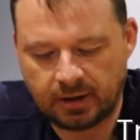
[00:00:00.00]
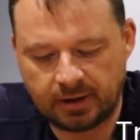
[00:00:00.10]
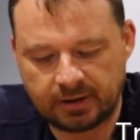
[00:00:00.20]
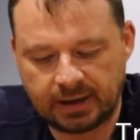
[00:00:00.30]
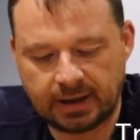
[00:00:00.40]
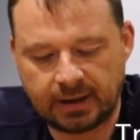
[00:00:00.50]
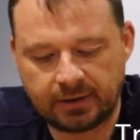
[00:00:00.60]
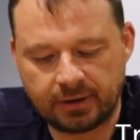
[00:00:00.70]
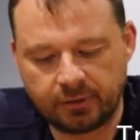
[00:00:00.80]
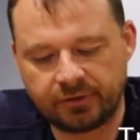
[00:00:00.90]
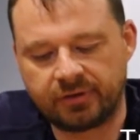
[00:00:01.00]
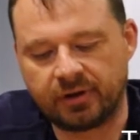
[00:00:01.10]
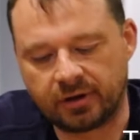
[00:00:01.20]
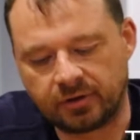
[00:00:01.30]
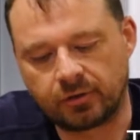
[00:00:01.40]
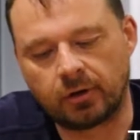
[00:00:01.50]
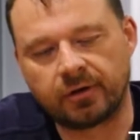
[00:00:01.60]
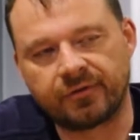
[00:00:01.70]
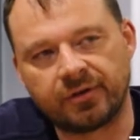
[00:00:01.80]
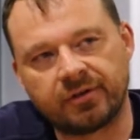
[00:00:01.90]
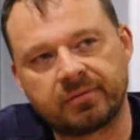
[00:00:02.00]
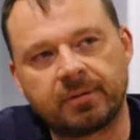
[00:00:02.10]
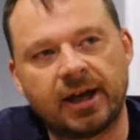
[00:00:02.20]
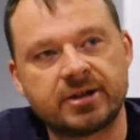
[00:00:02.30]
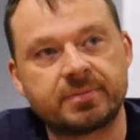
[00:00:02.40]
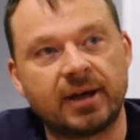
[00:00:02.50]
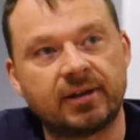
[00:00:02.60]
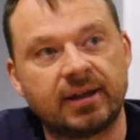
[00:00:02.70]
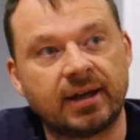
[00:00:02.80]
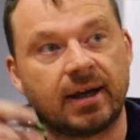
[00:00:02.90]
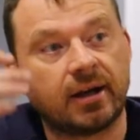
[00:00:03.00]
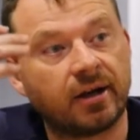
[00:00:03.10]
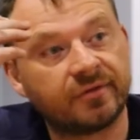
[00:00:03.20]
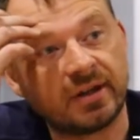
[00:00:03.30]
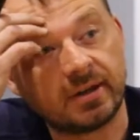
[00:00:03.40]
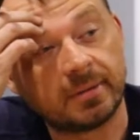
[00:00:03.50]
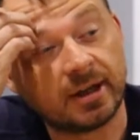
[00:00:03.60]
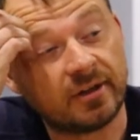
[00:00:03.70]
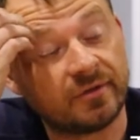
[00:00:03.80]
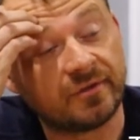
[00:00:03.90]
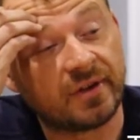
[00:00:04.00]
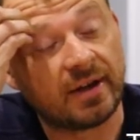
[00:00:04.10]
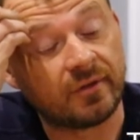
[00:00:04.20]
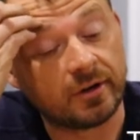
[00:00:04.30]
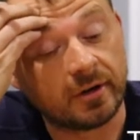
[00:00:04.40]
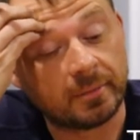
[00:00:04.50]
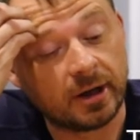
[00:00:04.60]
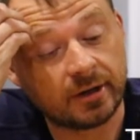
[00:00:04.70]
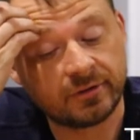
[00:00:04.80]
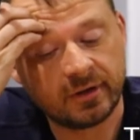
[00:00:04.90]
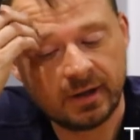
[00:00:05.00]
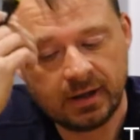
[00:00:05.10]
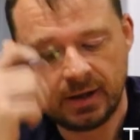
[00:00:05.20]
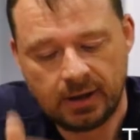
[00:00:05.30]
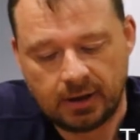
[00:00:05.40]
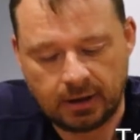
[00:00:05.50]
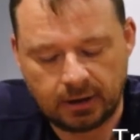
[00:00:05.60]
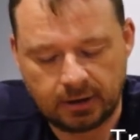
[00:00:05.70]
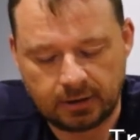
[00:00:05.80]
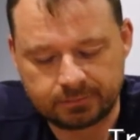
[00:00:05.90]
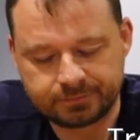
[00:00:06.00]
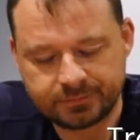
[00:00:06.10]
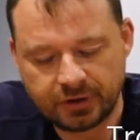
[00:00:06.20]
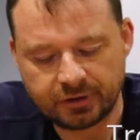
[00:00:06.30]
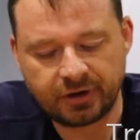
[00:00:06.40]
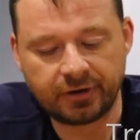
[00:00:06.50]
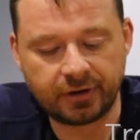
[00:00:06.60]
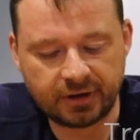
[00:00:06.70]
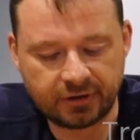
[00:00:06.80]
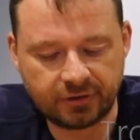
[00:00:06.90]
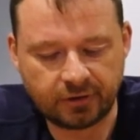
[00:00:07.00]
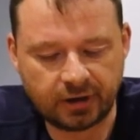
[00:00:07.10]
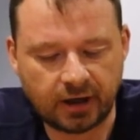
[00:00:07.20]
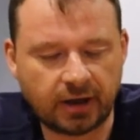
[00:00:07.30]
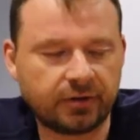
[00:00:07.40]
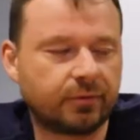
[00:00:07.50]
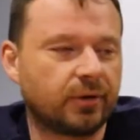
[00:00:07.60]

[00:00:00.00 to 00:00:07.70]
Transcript: And then there was the controller for the splash pad that I got off eBay for 500 bucks. Um, there's other additional costs.